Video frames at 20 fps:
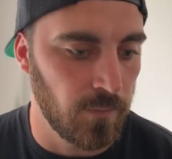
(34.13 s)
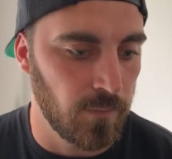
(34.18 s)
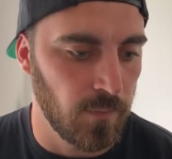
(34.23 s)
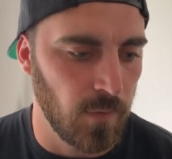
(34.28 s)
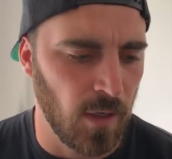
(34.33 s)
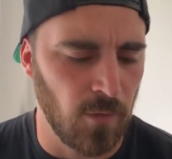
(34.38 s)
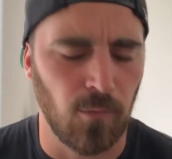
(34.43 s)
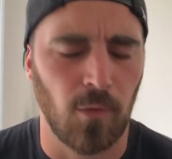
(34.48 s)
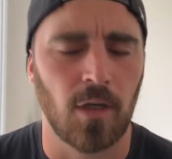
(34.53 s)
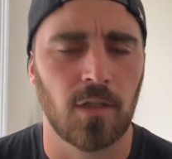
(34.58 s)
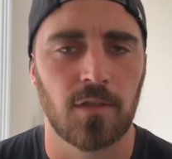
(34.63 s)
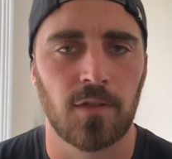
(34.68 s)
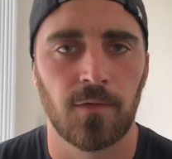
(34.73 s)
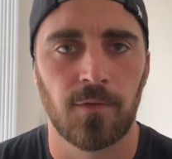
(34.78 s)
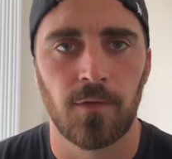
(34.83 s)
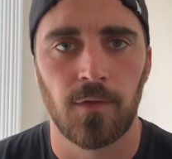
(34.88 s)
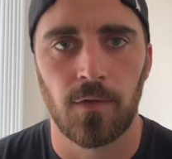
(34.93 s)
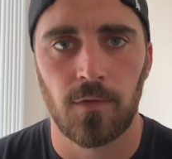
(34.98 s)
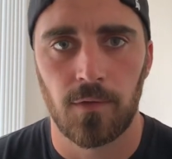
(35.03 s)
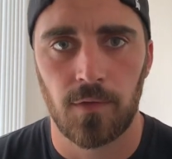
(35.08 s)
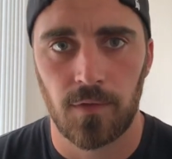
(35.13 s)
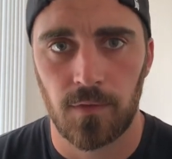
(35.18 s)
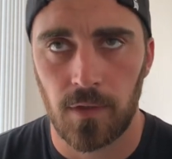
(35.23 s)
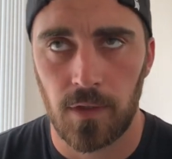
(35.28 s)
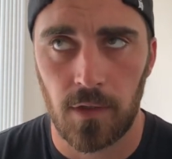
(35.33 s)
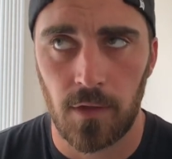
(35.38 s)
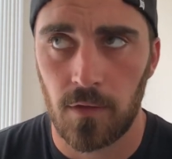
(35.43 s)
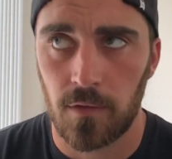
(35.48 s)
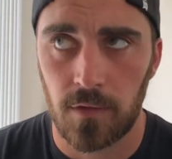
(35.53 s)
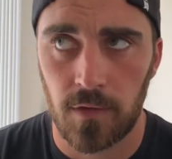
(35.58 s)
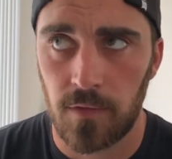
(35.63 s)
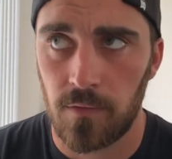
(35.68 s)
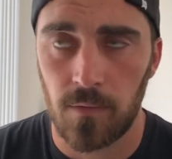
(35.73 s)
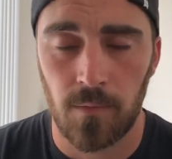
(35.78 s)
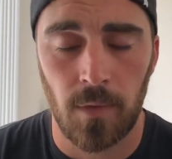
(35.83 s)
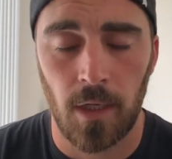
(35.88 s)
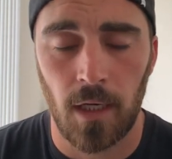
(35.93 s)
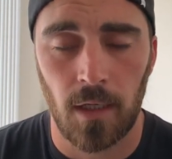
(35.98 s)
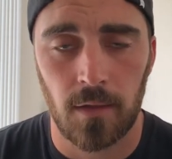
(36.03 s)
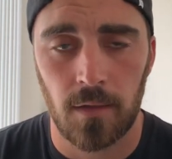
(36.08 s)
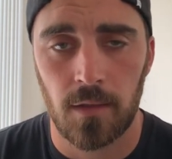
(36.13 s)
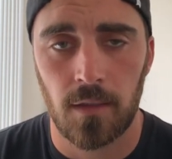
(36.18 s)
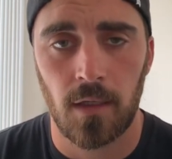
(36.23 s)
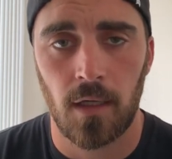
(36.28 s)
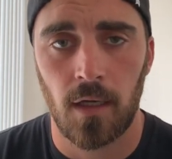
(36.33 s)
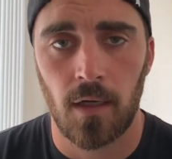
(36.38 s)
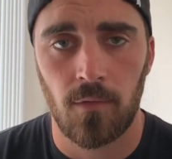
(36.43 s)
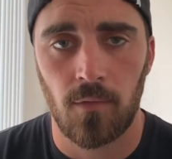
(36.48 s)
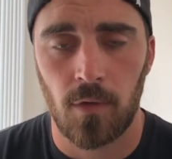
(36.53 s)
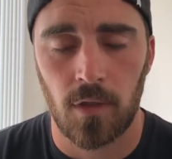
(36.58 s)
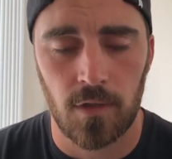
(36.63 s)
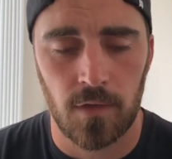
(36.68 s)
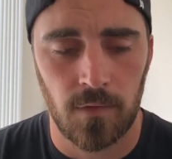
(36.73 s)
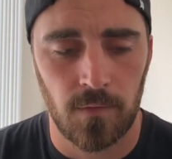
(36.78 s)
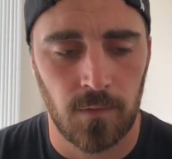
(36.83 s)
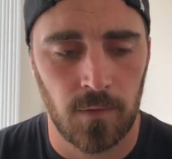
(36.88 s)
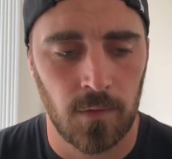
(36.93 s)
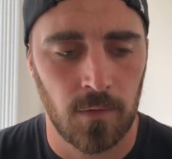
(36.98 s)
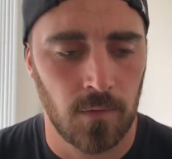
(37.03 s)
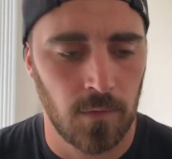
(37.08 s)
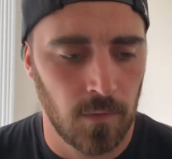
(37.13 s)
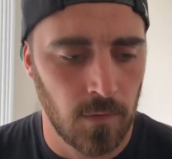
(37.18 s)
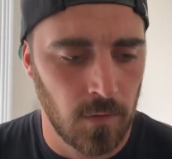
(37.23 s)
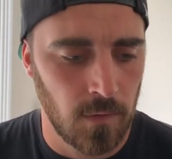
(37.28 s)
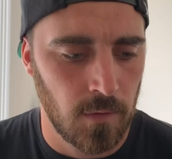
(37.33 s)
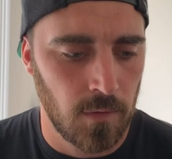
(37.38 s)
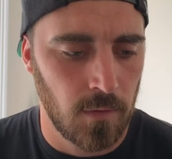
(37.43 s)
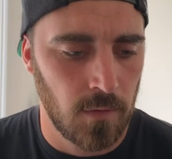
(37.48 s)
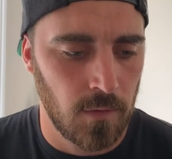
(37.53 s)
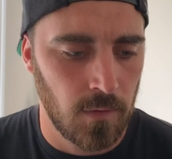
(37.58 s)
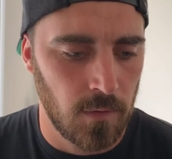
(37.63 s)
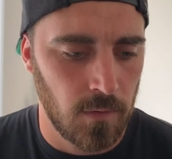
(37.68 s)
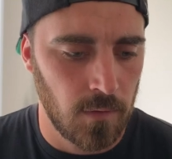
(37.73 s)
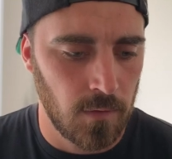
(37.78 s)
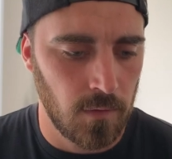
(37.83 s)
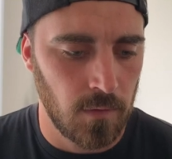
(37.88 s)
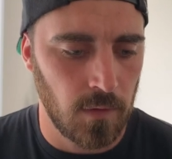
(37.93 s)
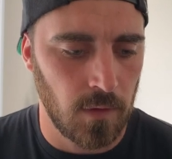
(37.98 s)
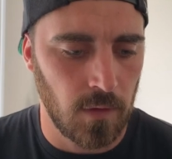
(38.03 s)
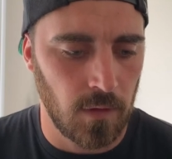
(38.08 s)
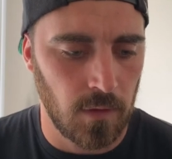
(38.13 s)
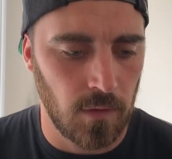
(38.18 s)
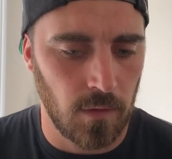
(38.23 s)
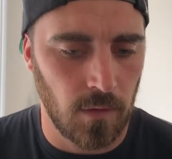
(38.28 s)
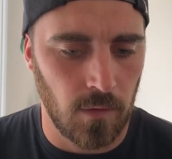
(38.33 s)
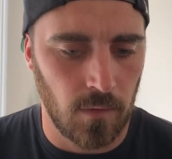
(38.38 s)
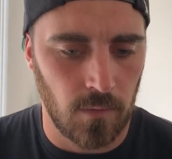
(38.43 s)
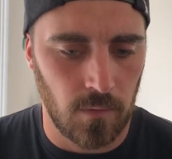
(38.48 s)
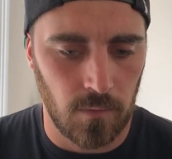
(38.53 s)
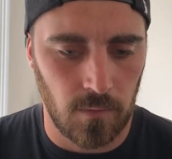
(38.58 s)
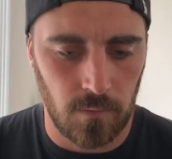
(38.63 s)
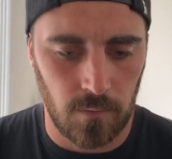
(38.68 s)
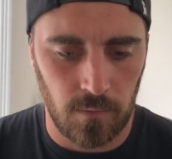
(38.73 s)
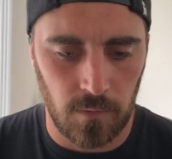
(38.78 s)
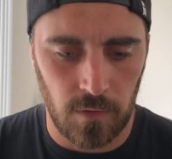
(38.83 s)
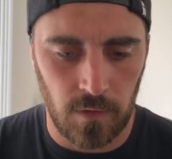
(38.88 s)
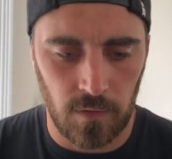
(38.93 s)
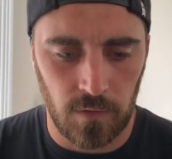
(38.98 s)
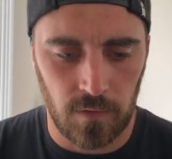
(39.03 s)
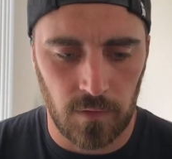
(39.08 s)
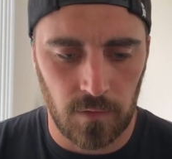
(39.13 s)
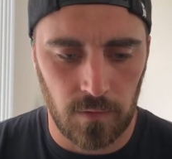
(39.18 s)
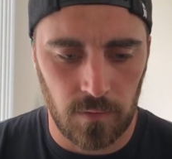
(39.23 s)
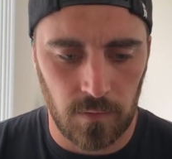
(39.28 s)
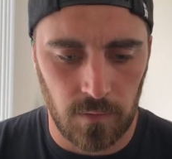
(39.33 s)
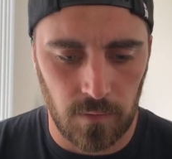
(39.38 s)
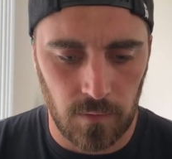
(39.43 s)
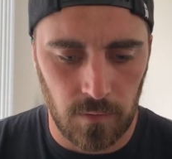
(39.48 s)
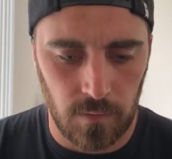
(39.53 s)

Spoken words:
I've watched a few of his videos, even back in the day, I've watched a few. And, it's